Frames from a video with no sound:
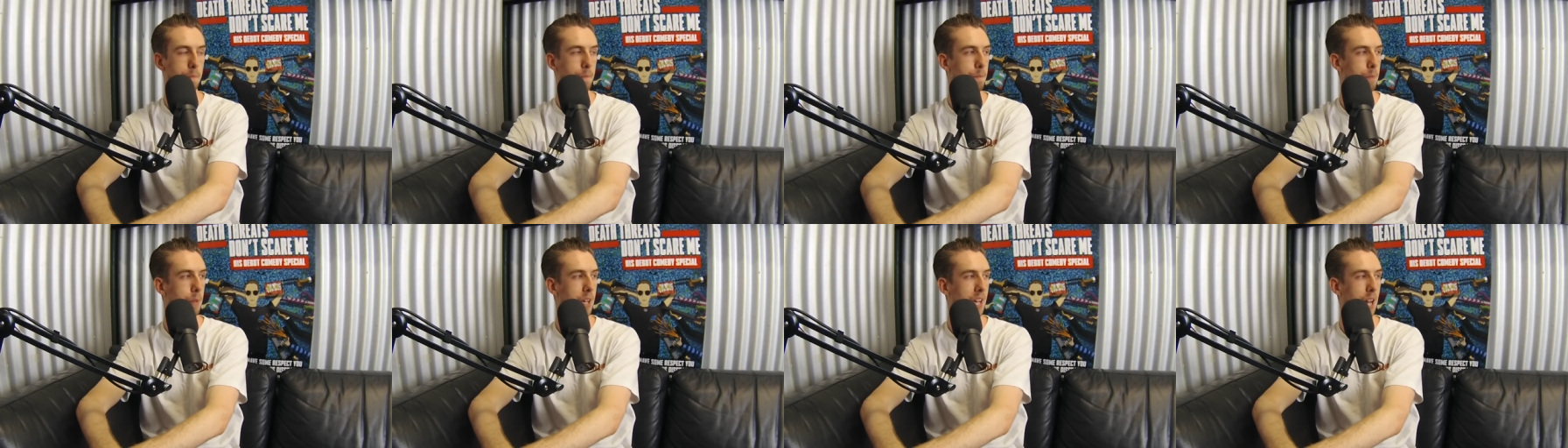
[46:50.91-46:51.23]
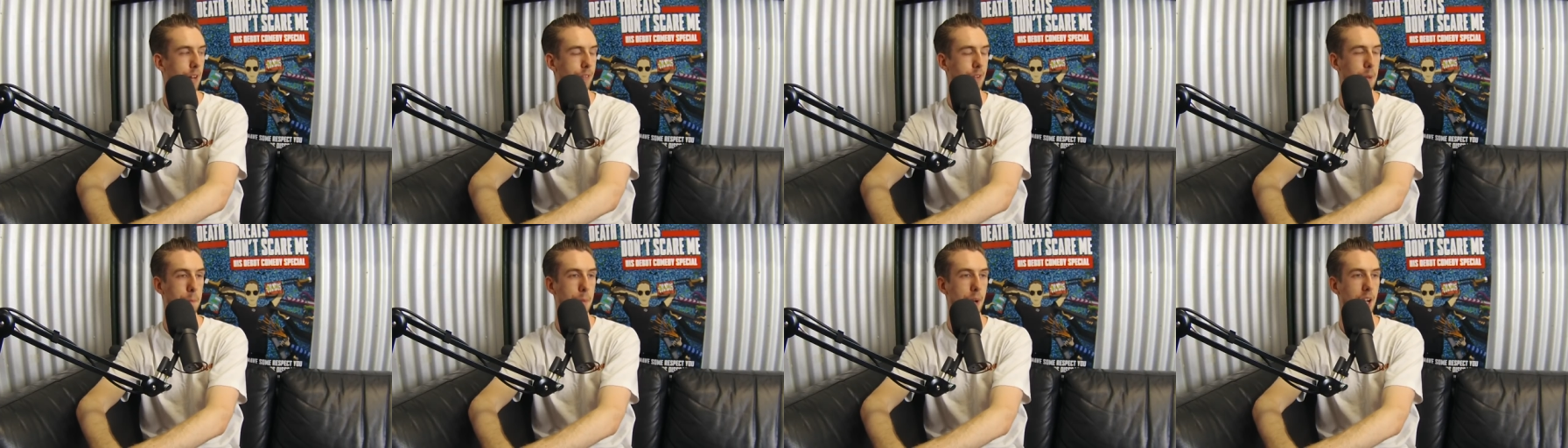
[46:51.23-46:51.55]
me
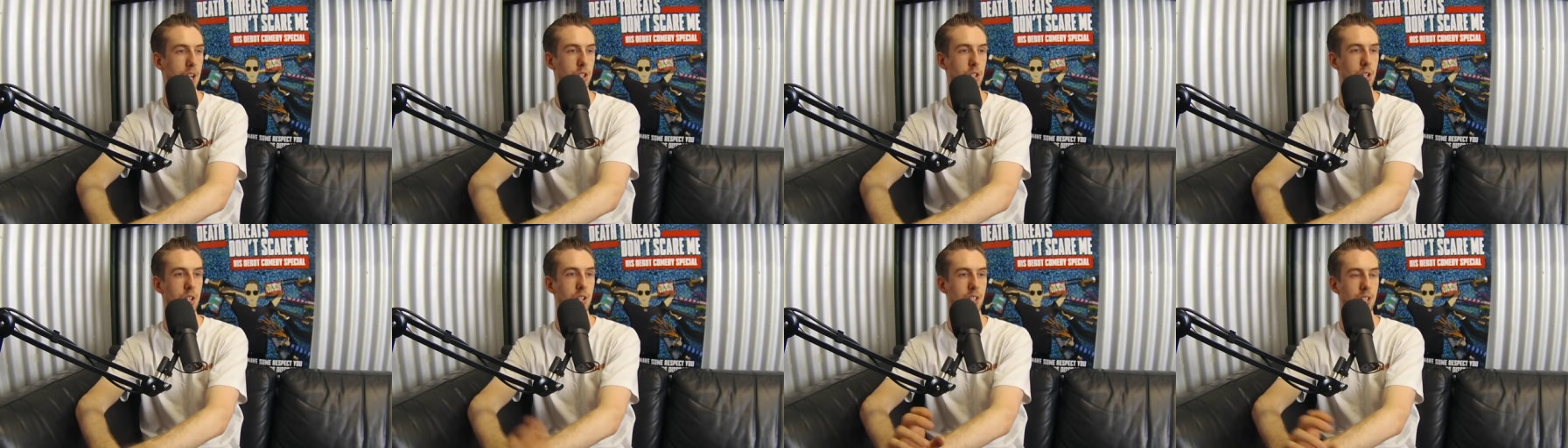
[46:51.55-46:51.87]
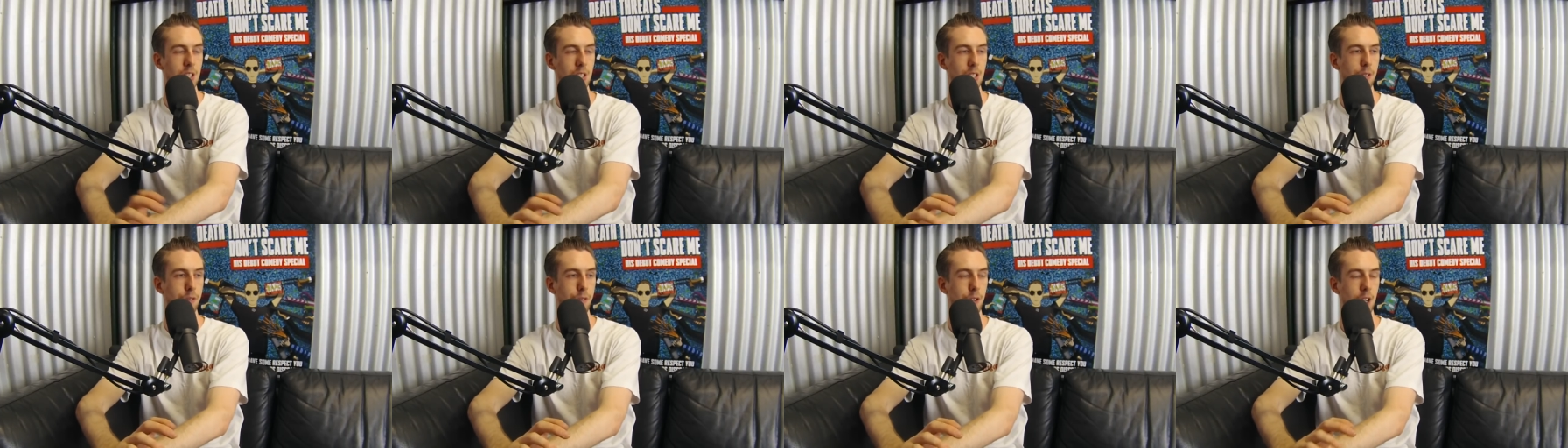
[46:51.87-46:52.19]
have a budget
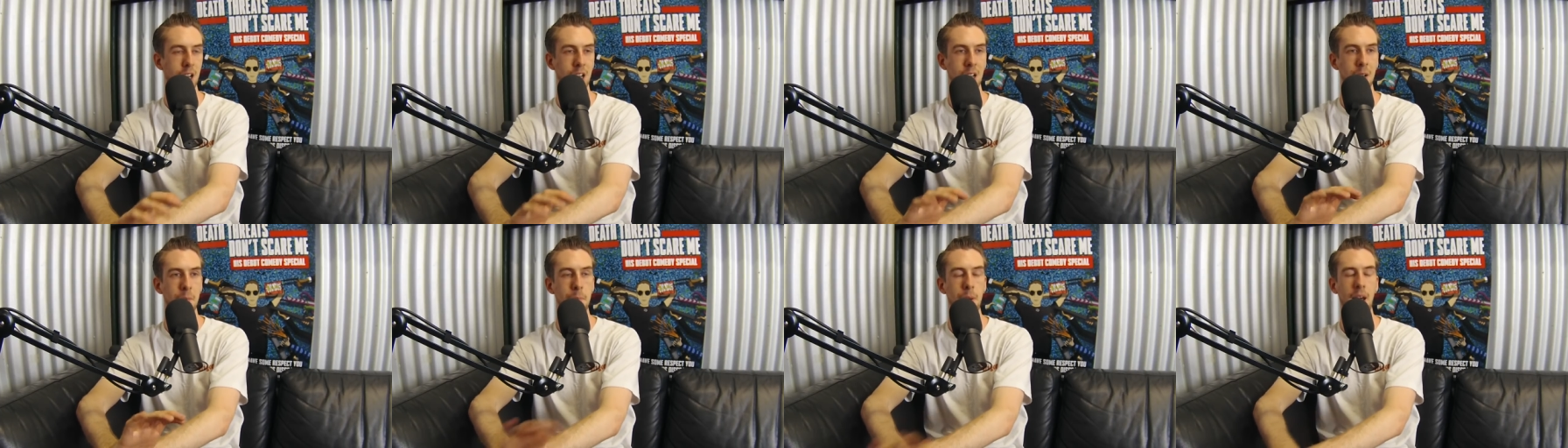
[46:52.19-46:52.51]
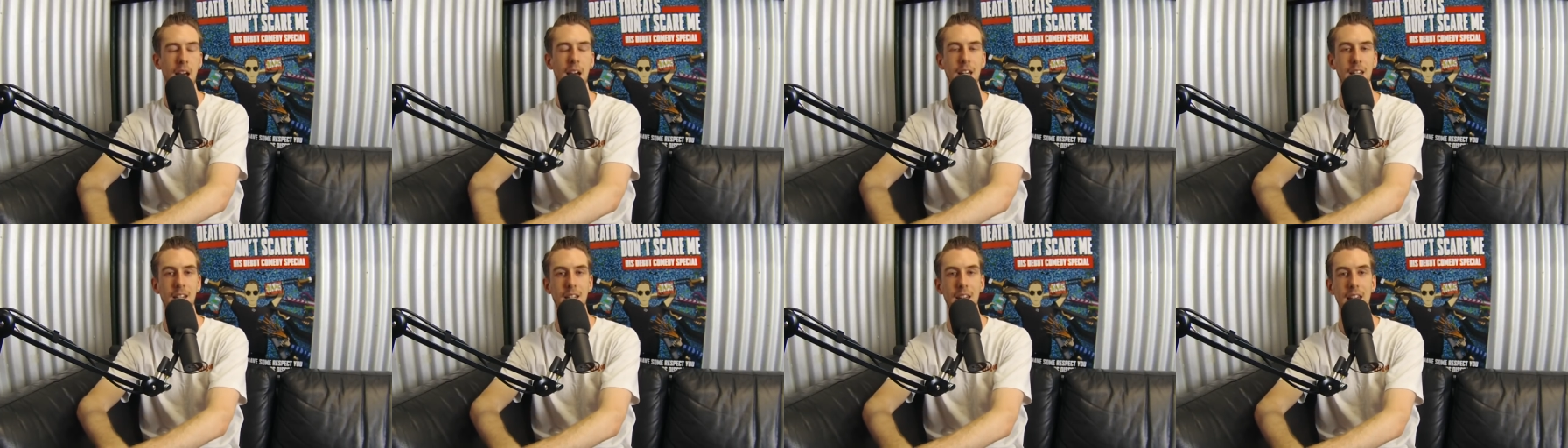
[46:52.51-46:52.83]
to fucking
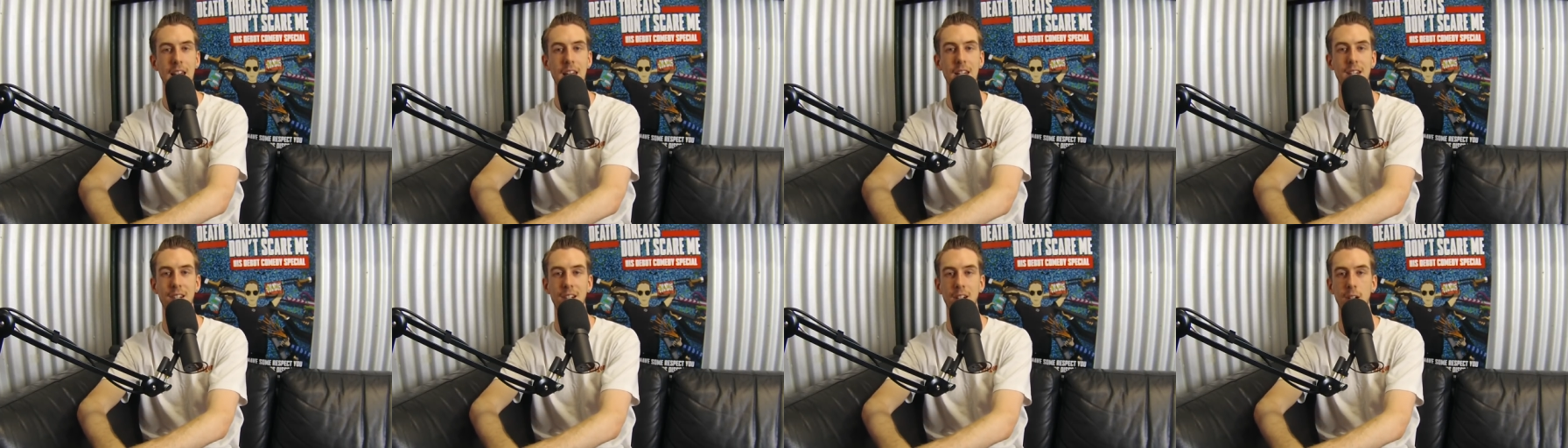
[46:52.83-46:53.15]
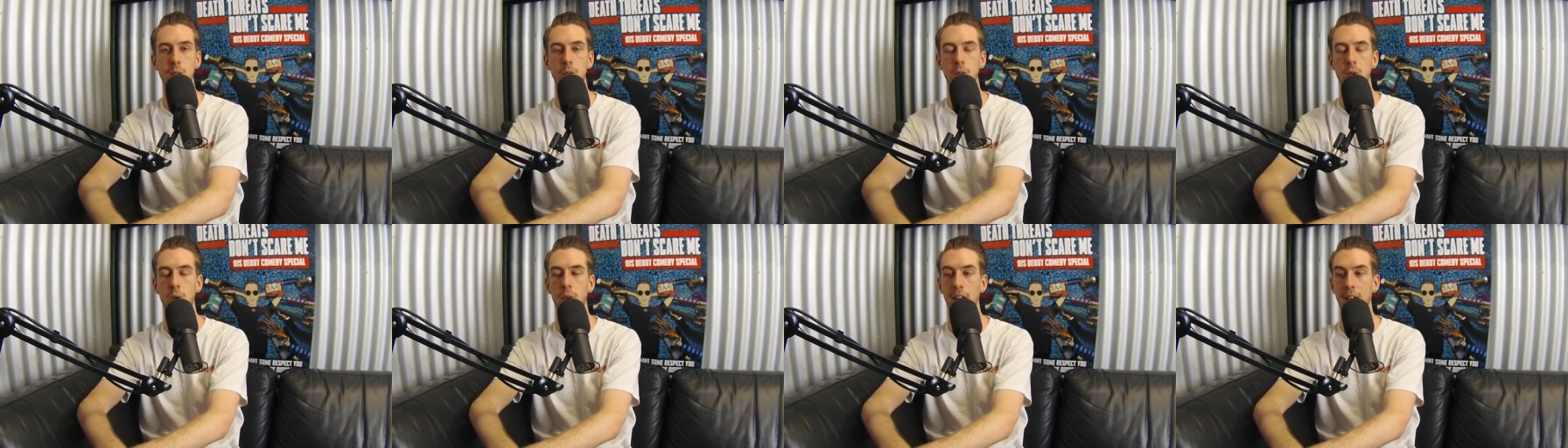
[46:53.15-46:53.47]
pay the
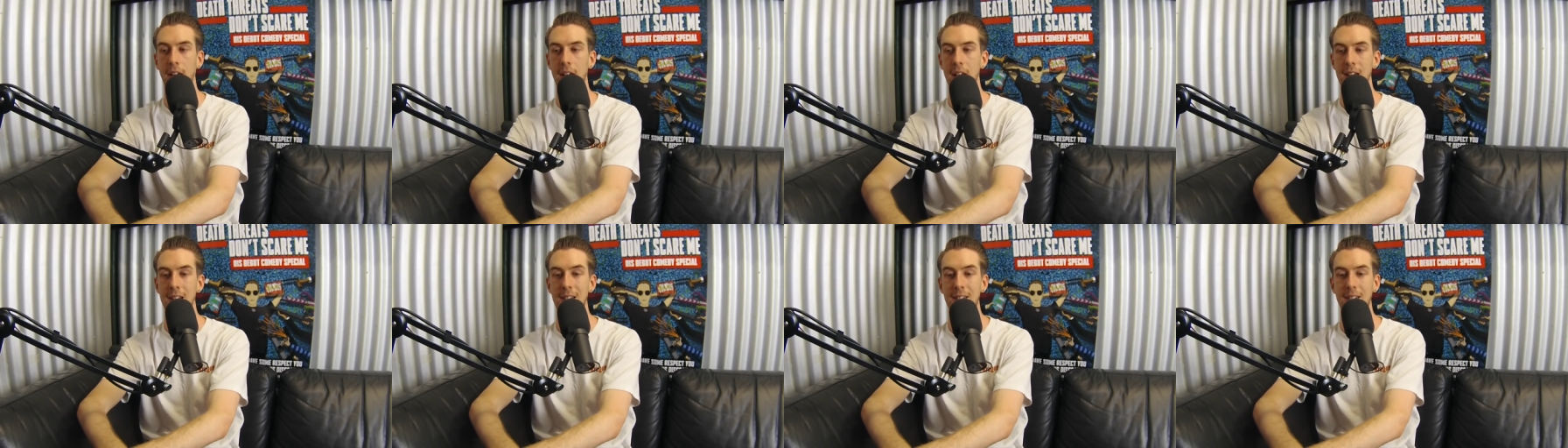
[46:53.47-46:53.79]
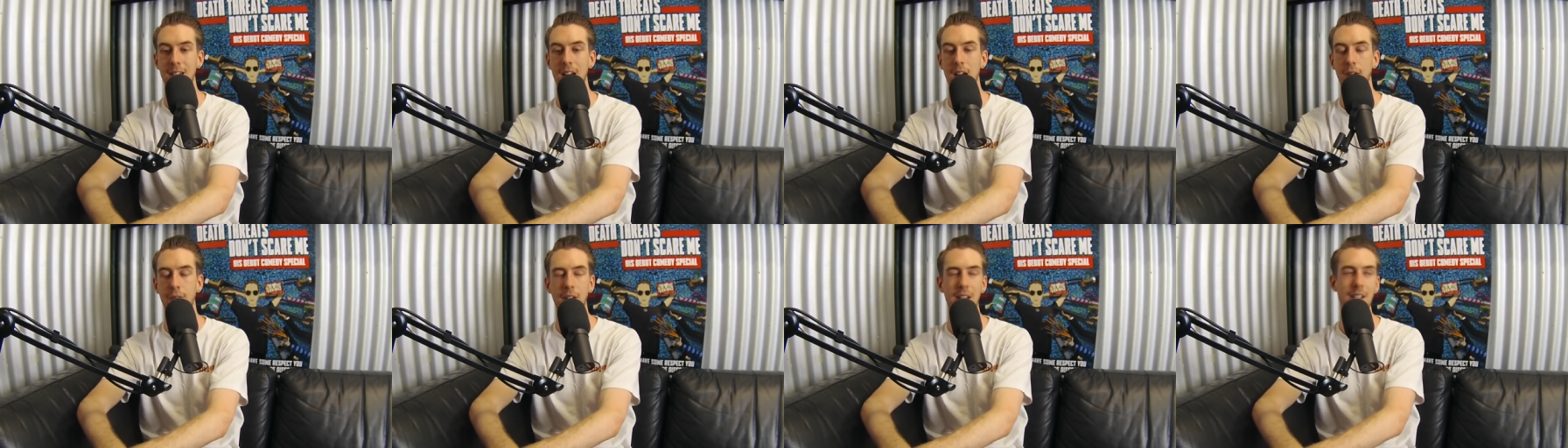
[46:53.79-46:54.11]
editor and all that kind of
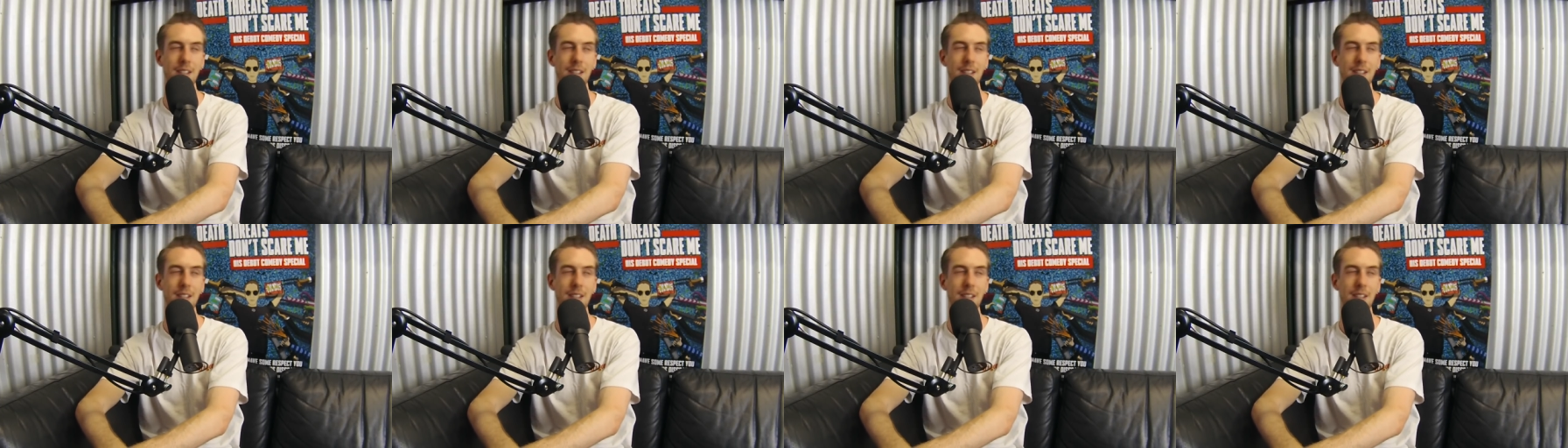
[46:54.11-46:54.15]
stuff.